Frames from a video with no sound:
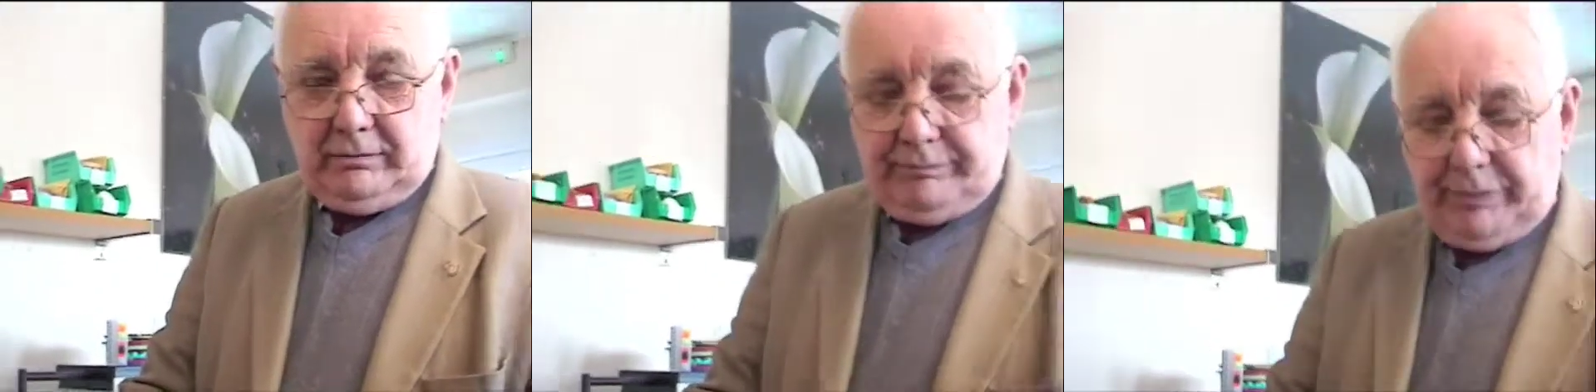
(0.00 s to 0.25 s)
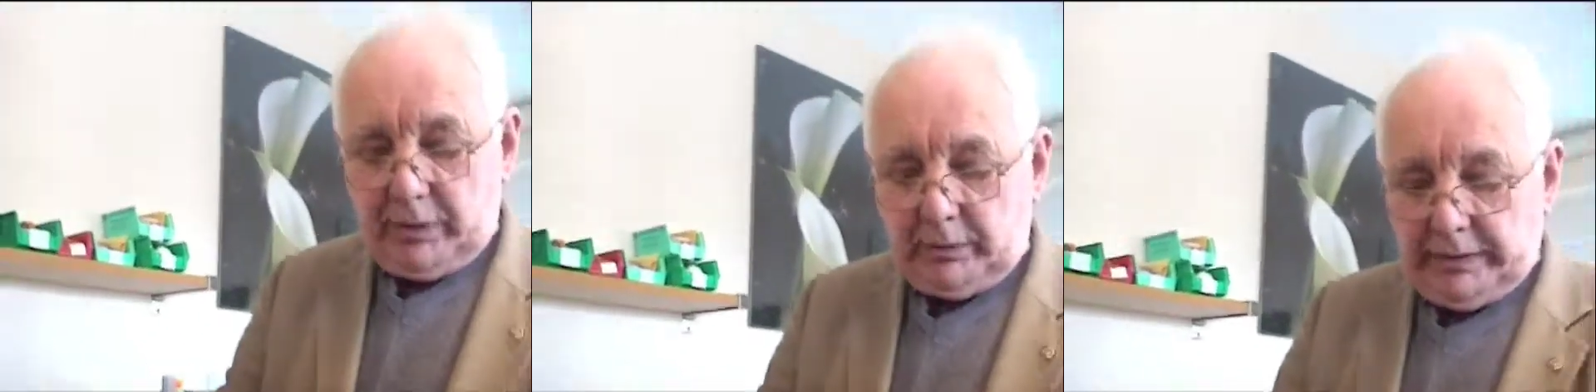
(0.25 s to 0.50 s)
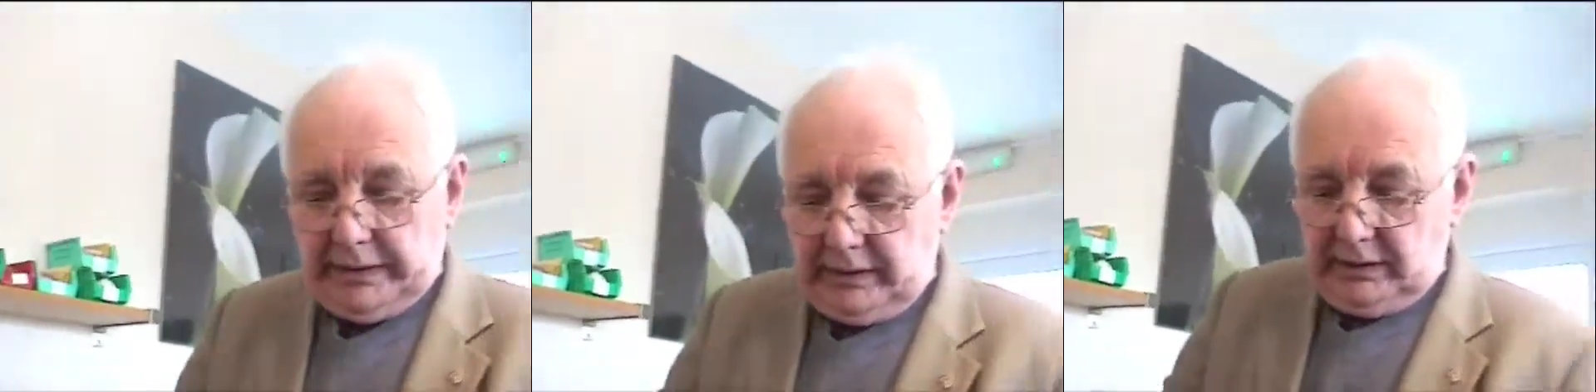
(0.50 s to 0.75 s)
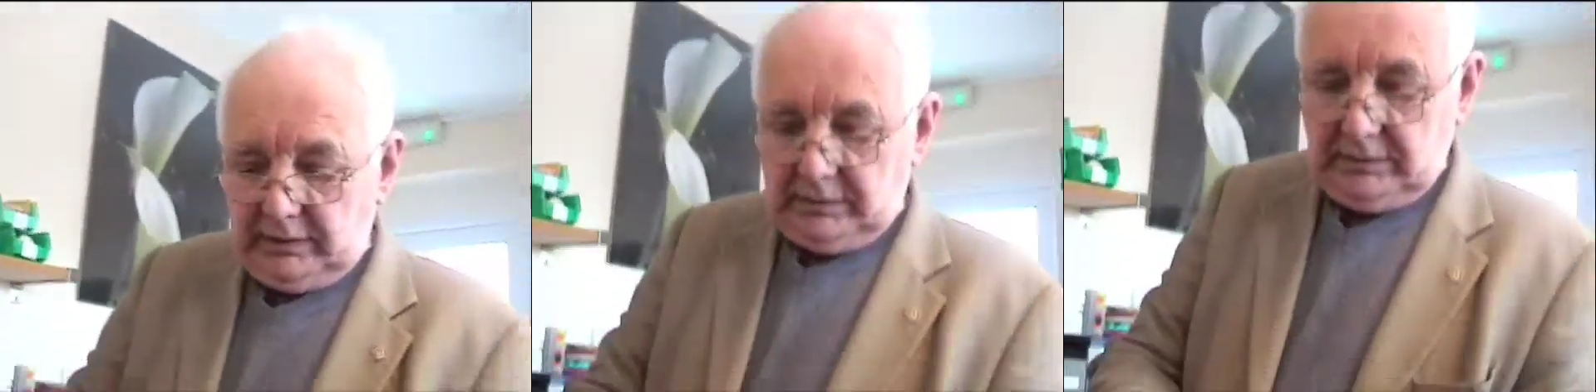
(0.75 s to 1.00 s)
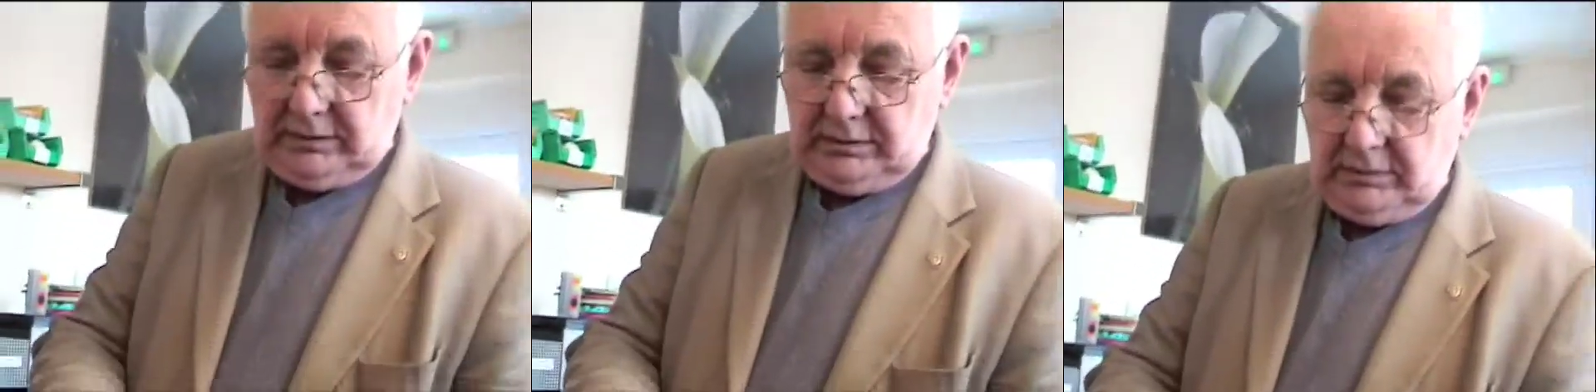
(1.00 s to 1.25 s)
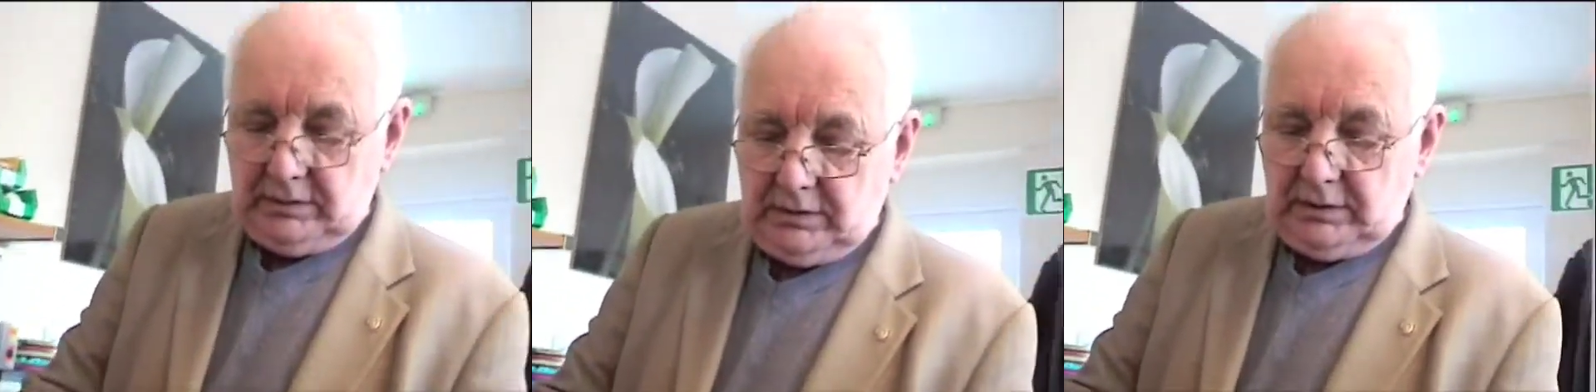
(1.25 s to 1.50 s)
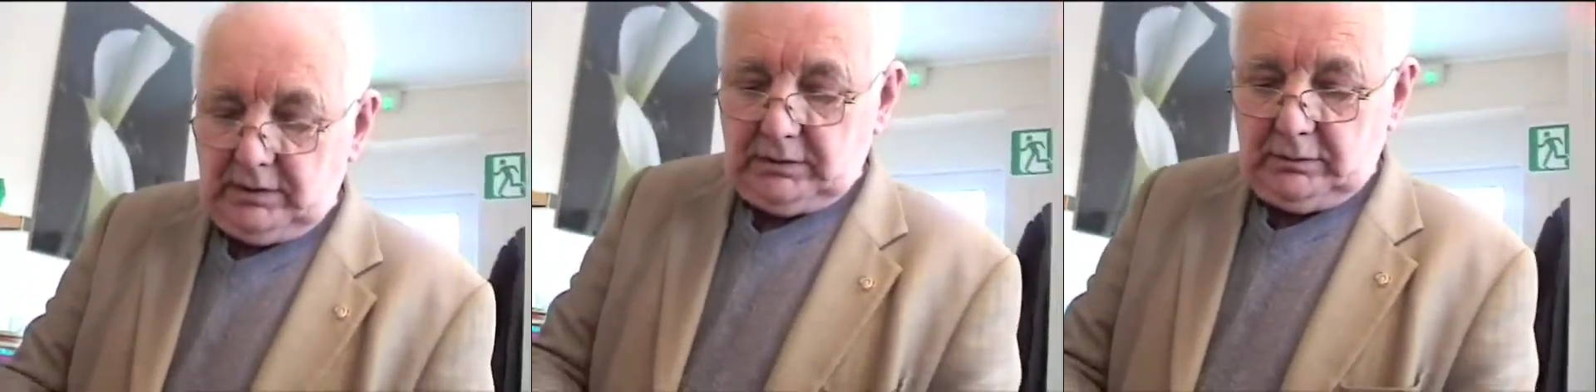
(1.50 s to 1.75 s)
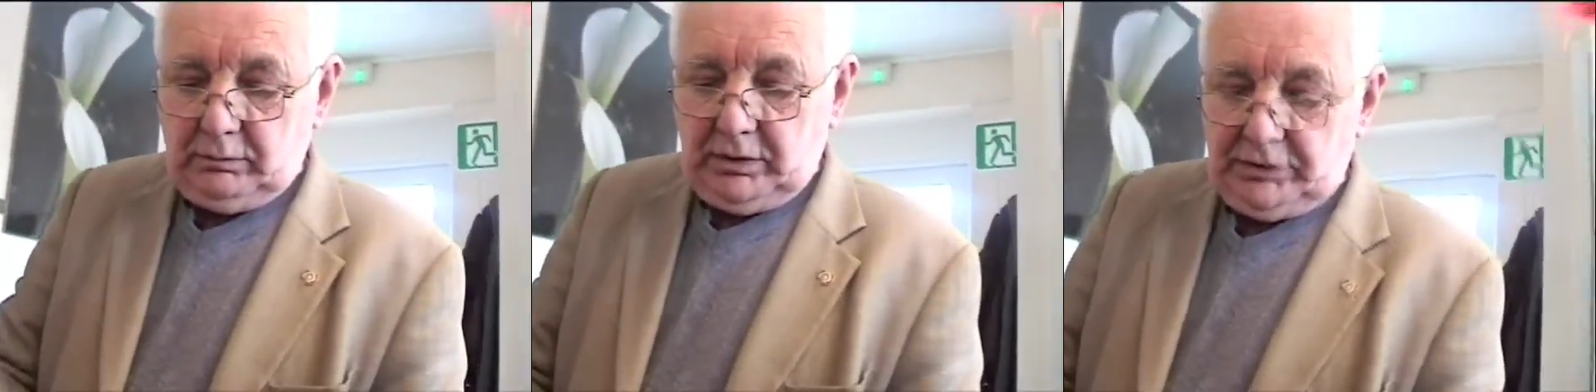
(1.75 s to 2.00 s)
and bulky,
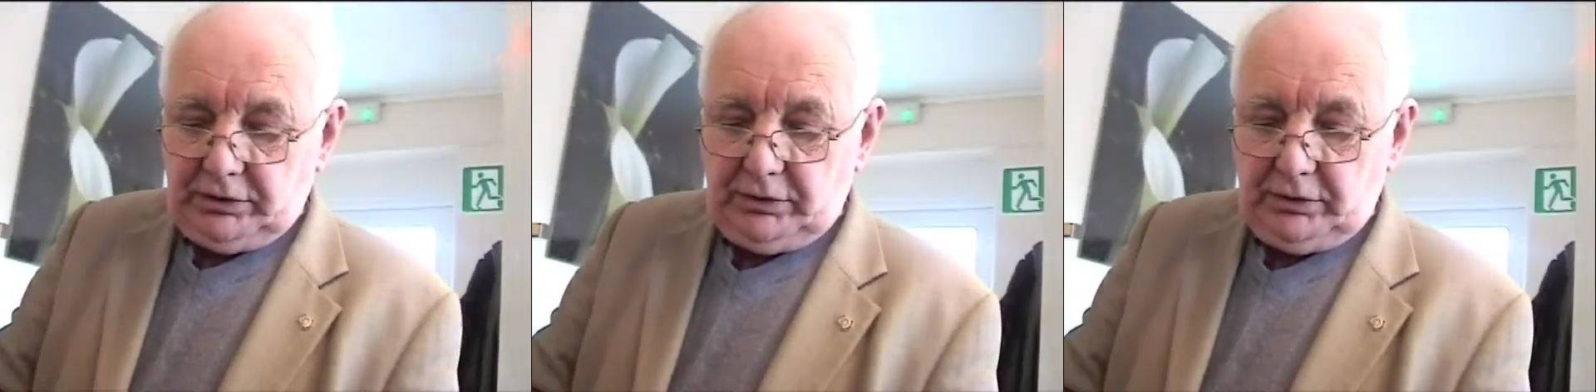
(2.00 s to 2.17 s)
once